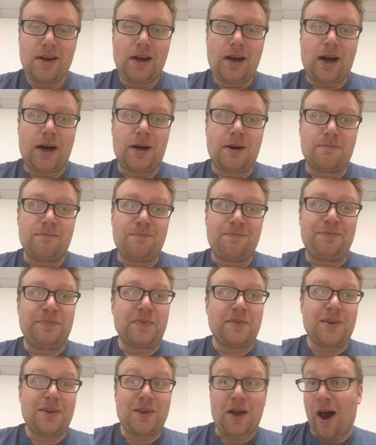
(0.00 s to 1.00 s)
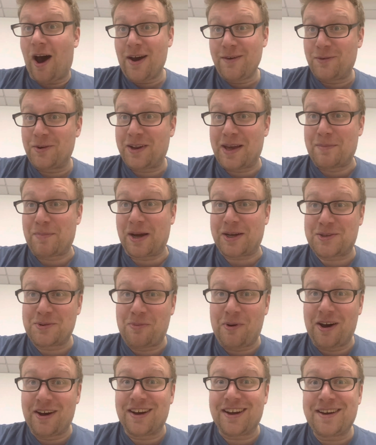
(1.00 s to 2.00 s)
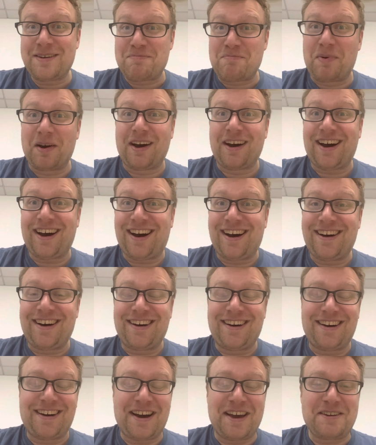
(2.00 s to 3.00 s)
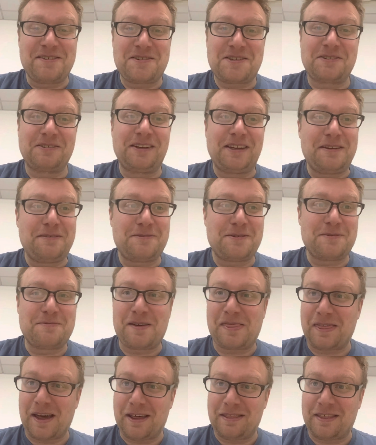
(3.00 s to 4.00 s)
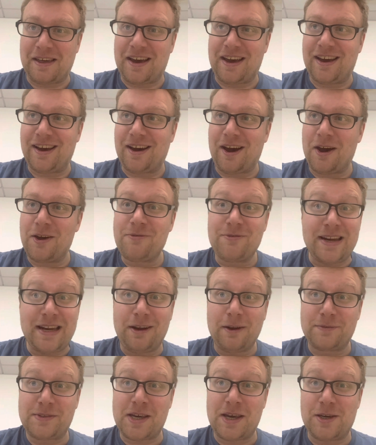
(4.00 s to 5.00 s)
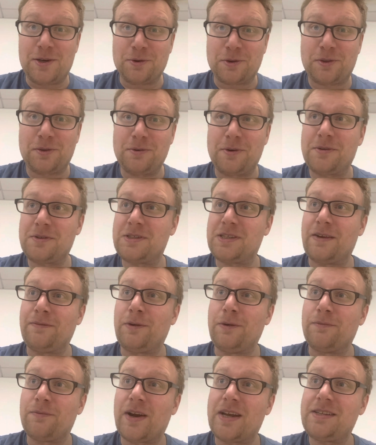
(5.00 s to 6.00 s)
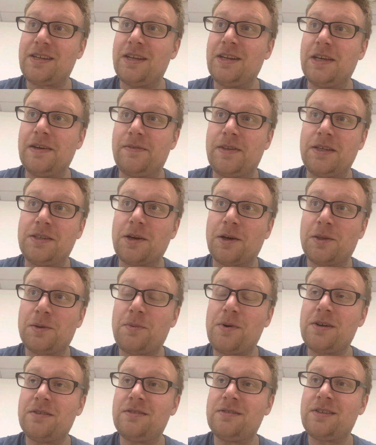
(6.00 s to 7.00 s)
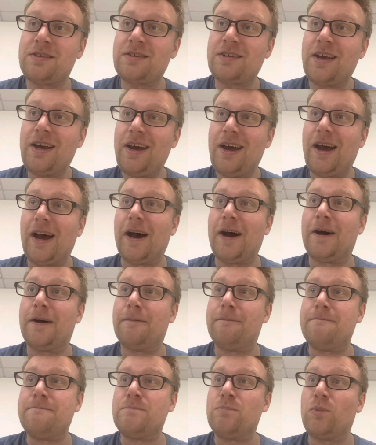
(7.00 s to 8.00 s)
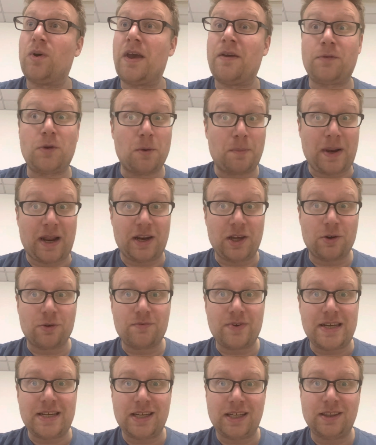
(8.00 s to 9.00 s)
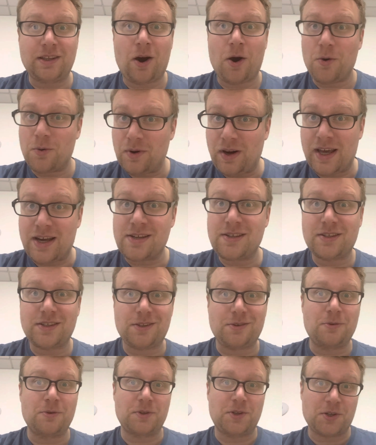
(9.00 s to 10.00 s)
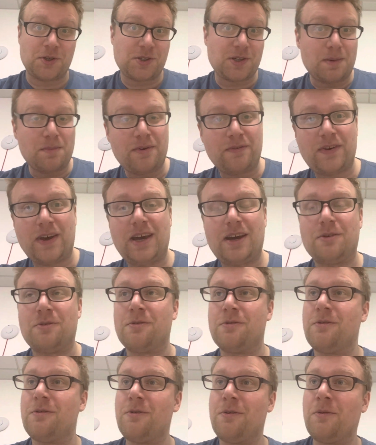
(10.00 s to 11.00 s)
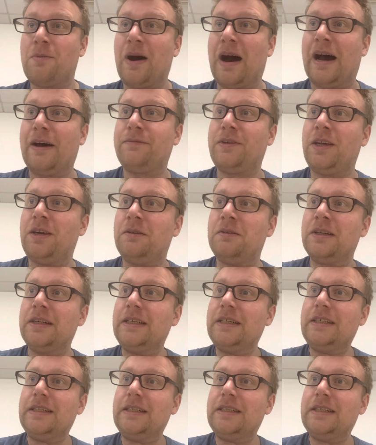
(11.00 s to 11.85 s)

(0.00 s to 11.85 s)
Um, I've got to get back to work, but uh, I shall leave you with that there. I'd really love to hear your thoughts if you've read any of these other ones, um, if you're planning on reading the whole list or just some of it or, or what have you.